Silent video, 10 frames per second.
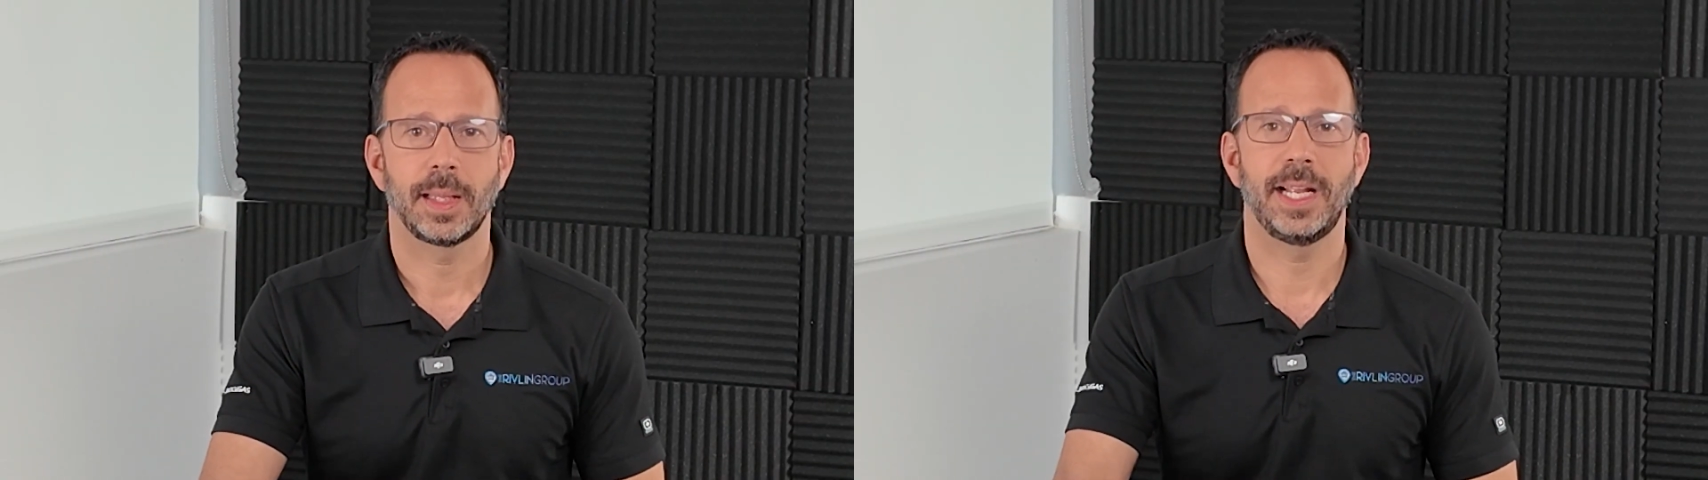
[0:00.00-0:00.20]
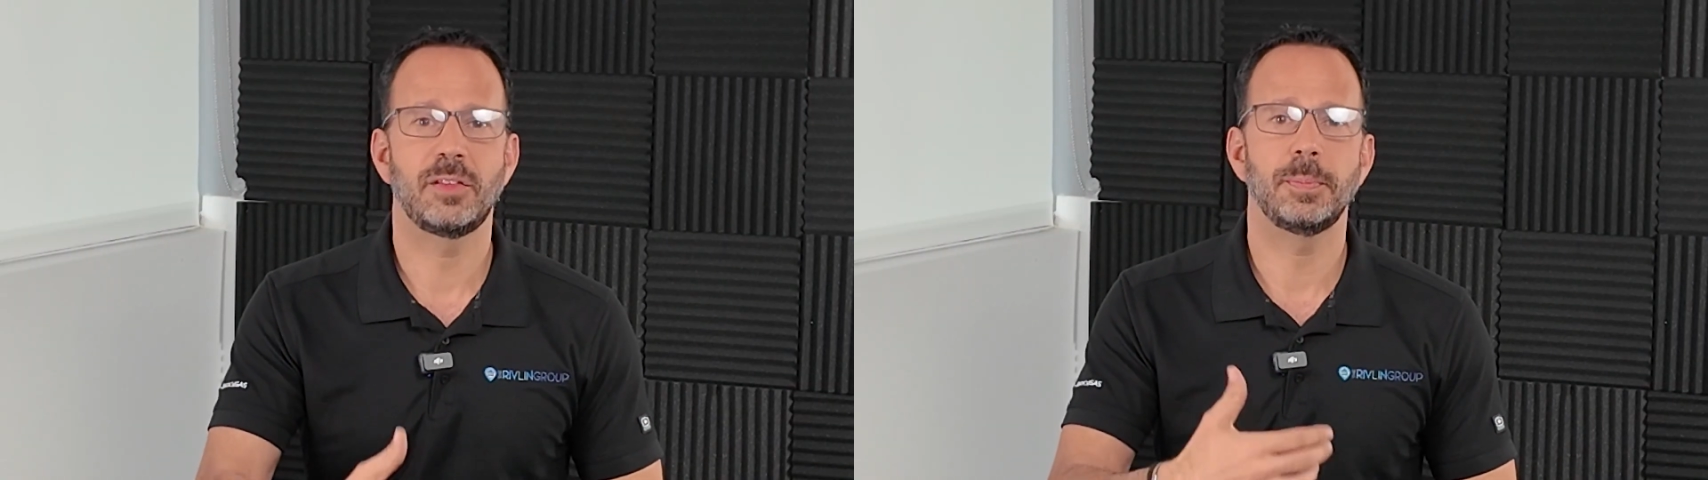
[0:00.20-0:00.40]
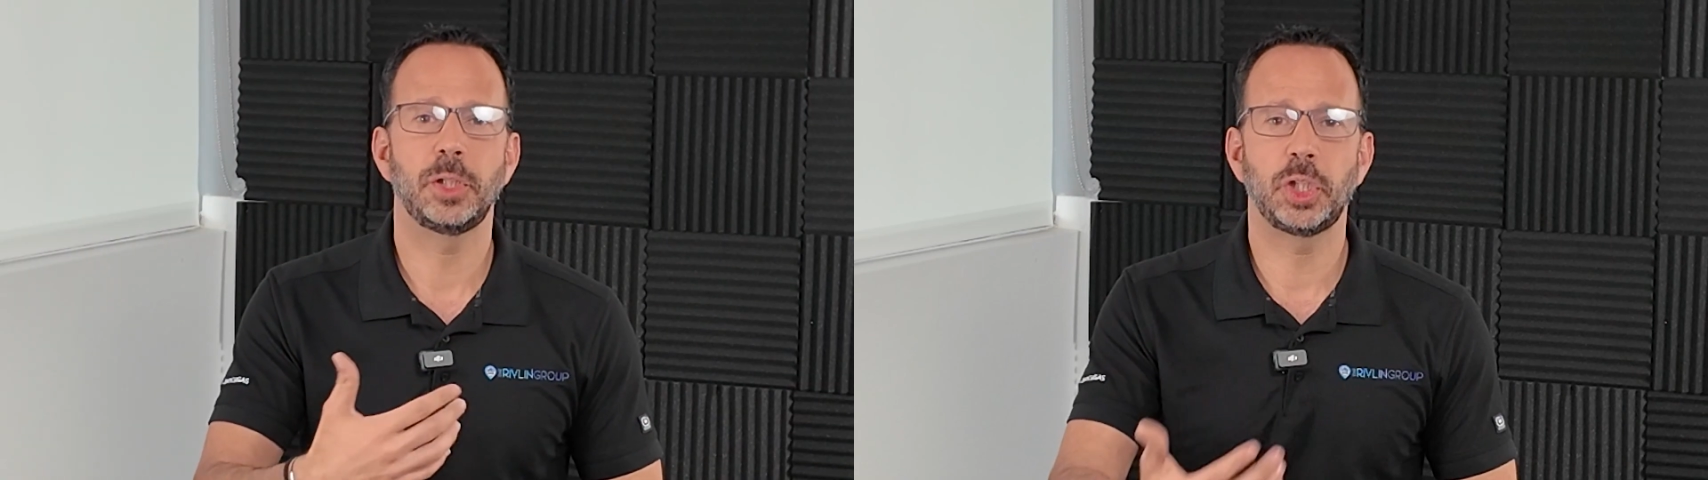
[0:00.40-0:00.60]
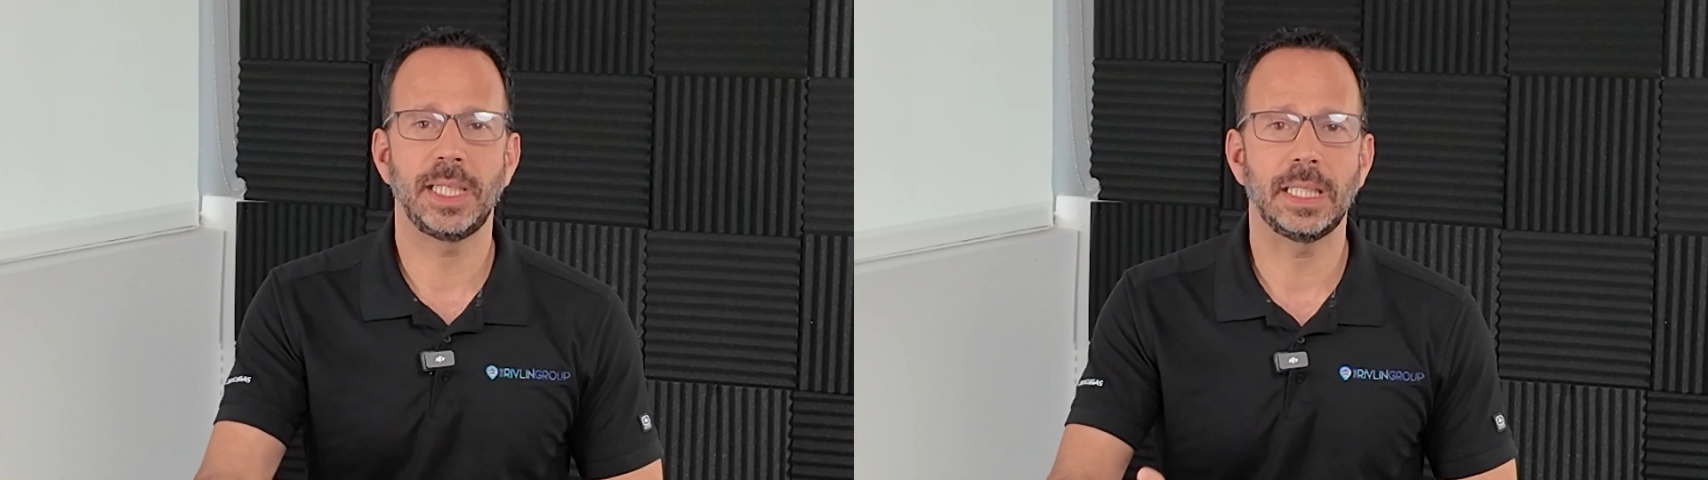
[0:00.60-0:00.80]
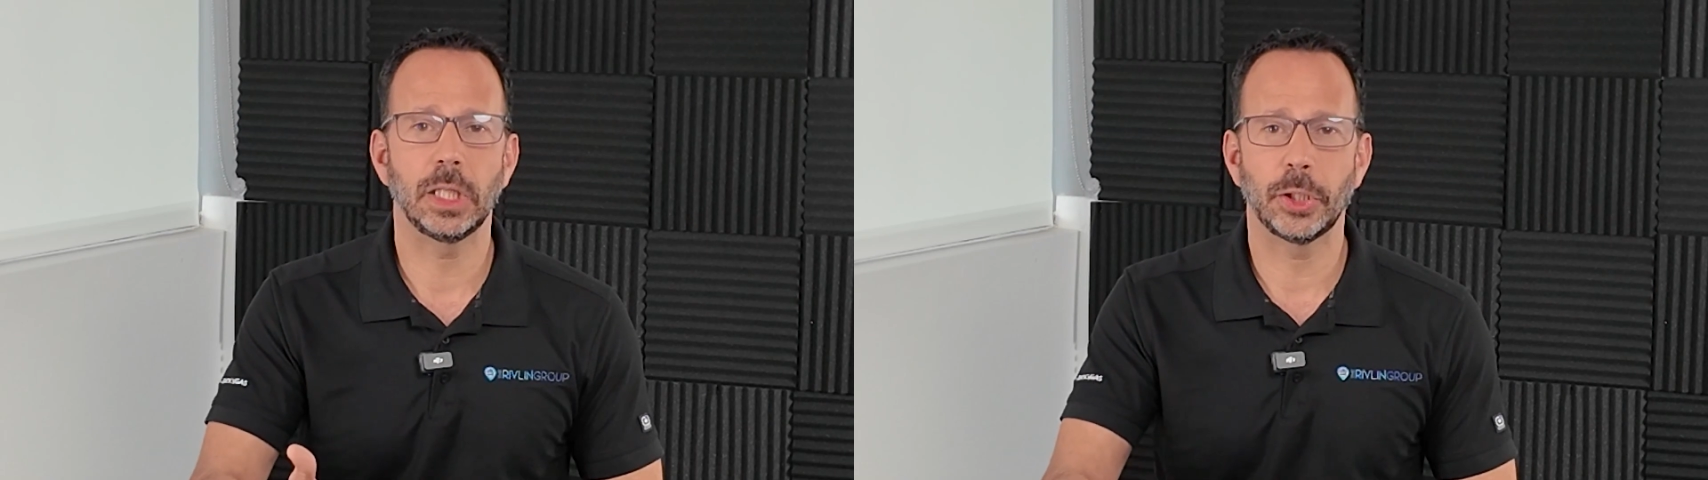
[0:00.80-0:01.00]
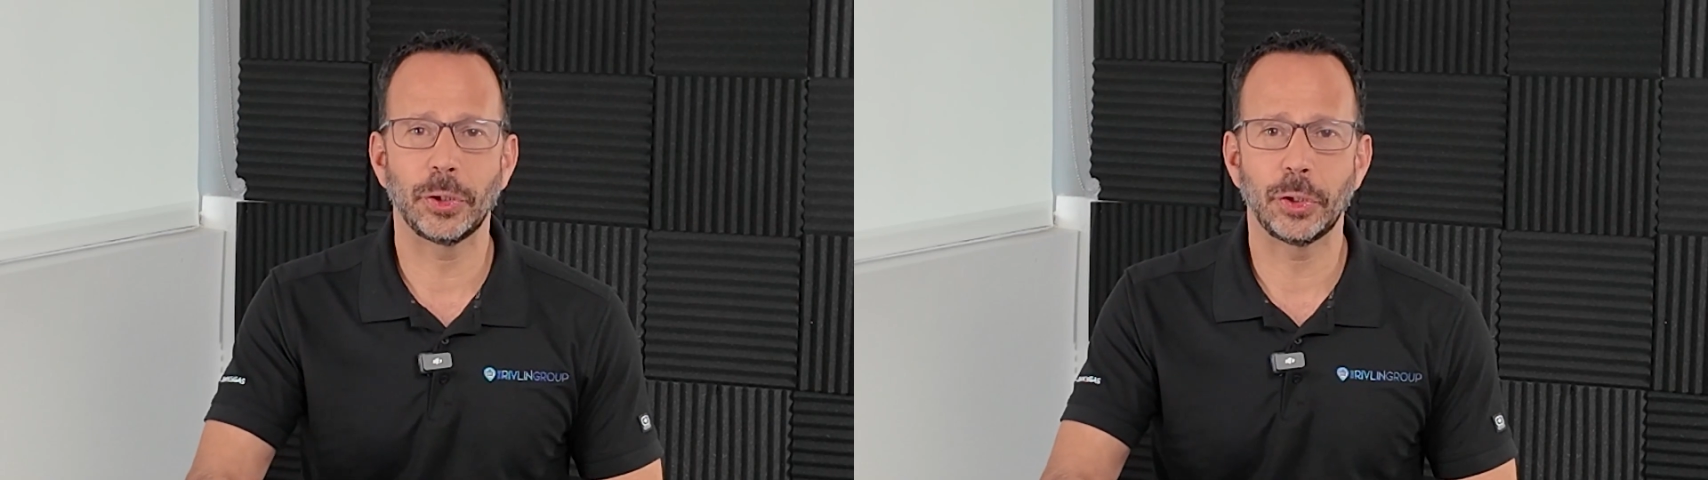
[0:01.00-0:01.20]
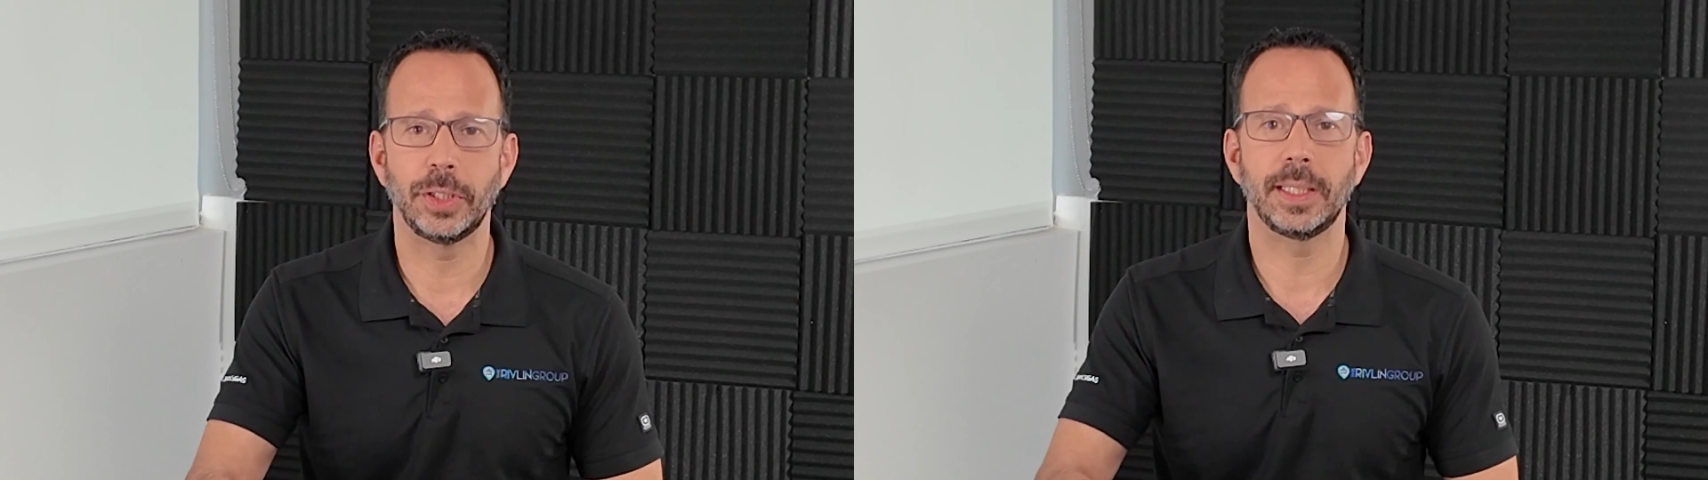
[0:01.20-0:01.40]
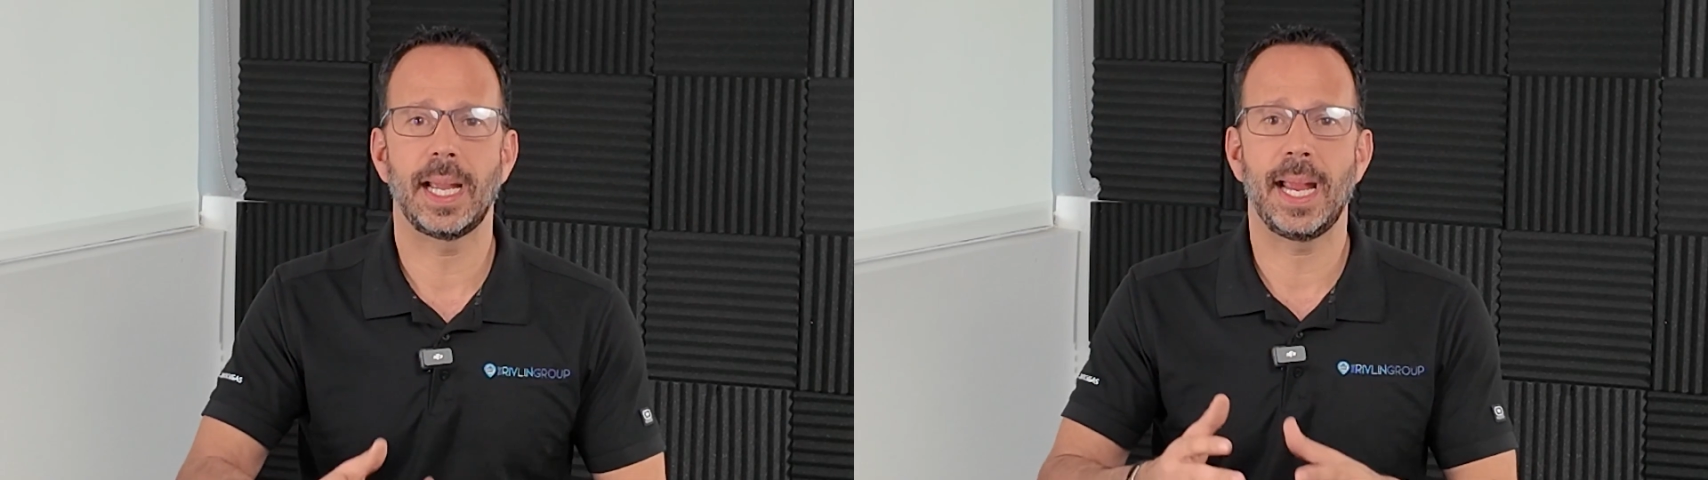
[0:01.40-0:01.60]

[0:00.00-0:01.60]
It's machine learned,